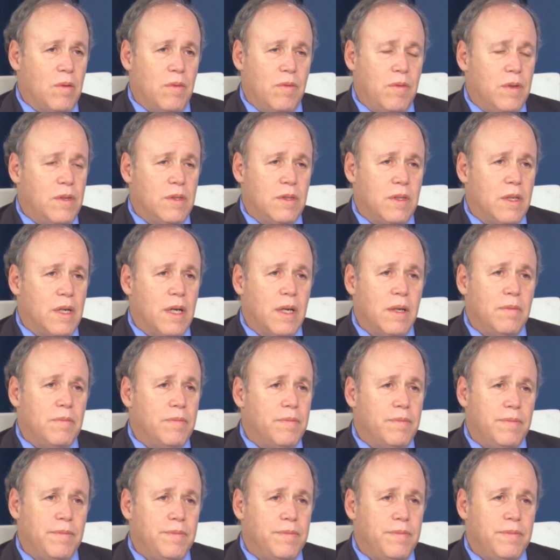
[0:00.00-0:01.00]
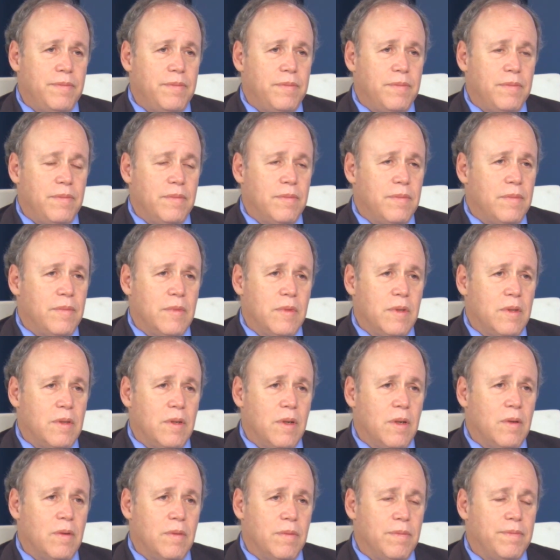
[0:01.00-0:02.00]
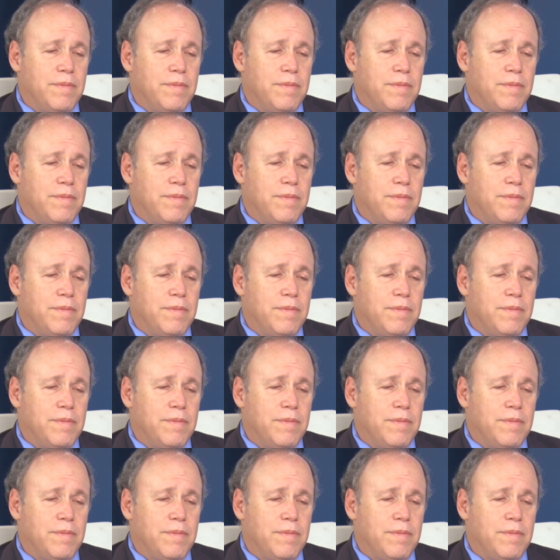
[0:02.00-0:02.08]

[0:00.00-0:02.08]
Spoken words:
of this time. So.